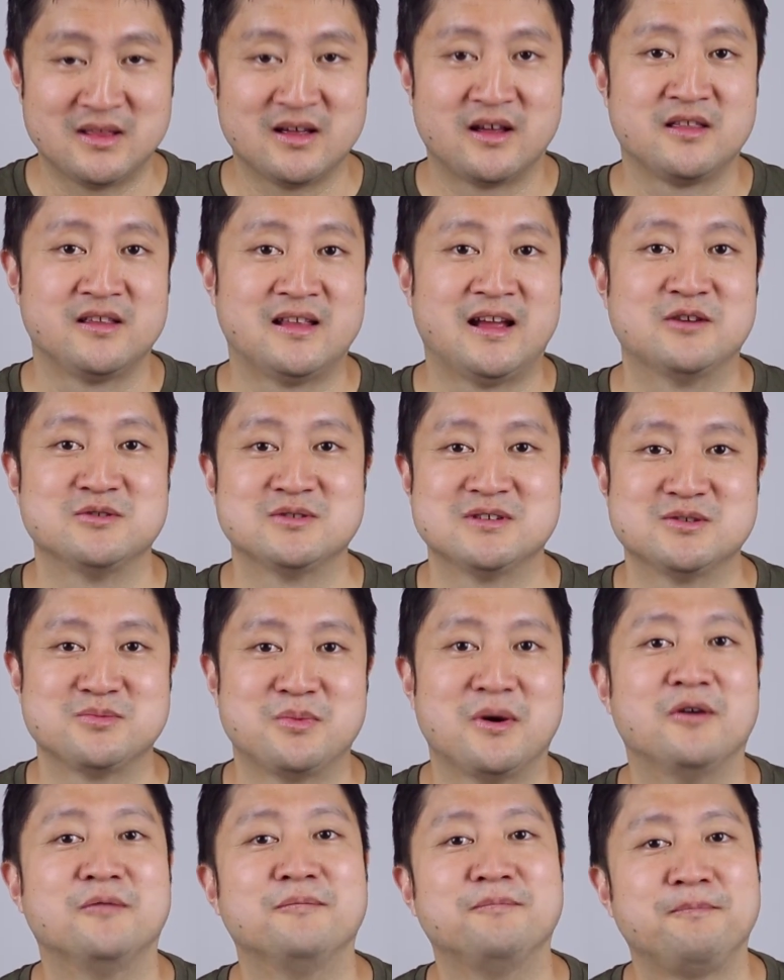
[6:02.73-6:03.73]
with other nouns
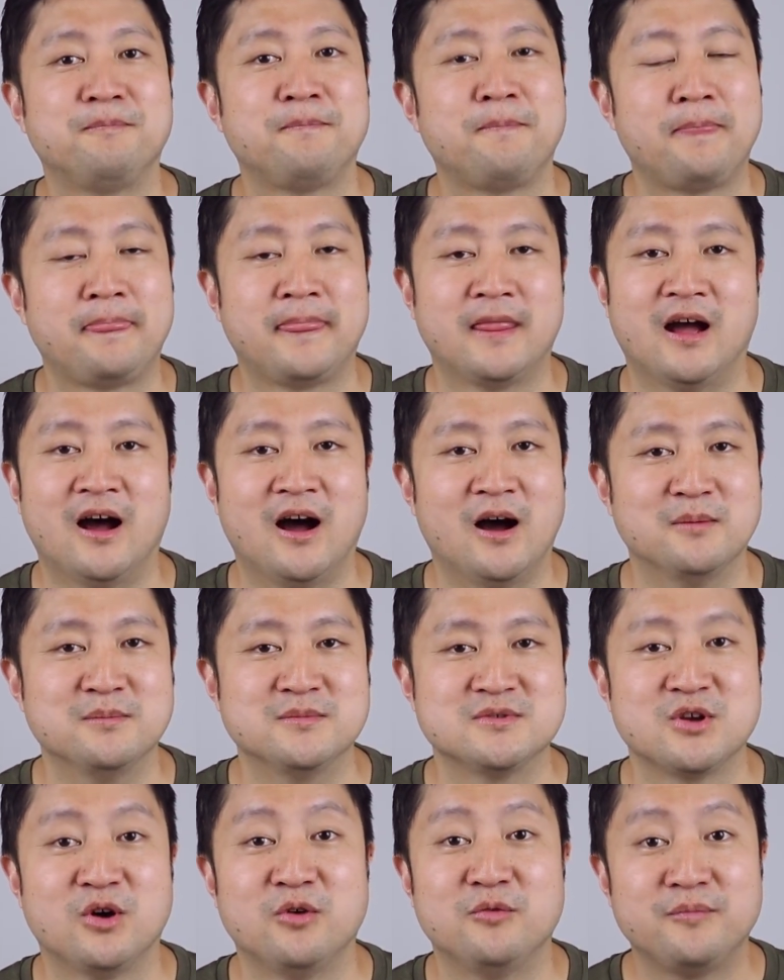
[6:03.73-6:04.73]
as well.
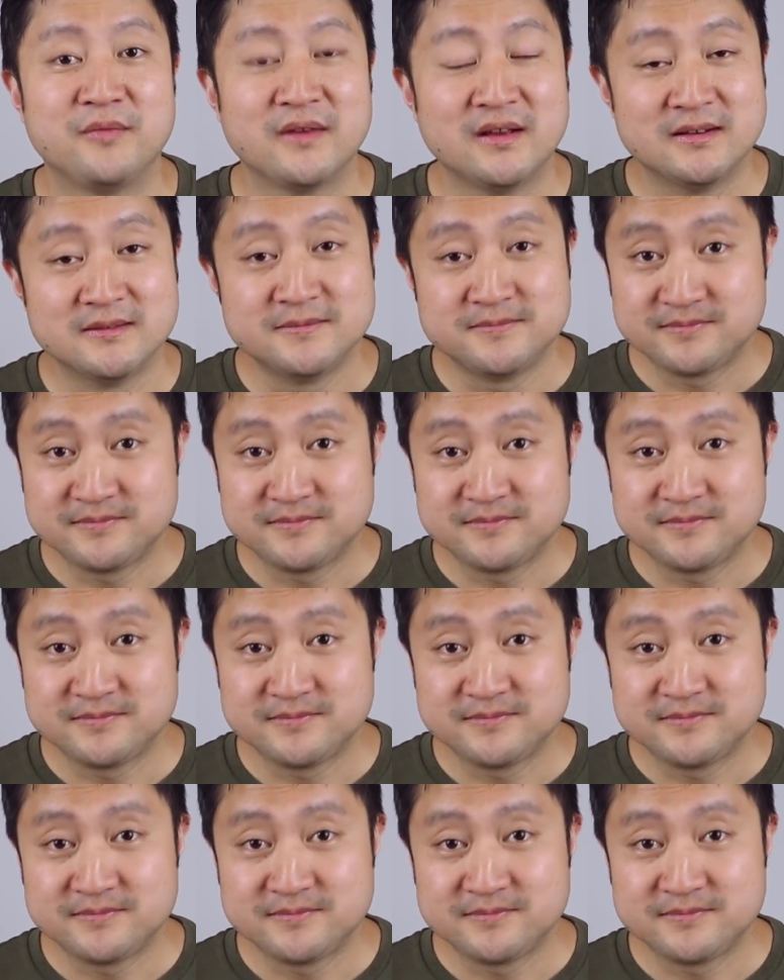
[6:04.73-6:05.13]
So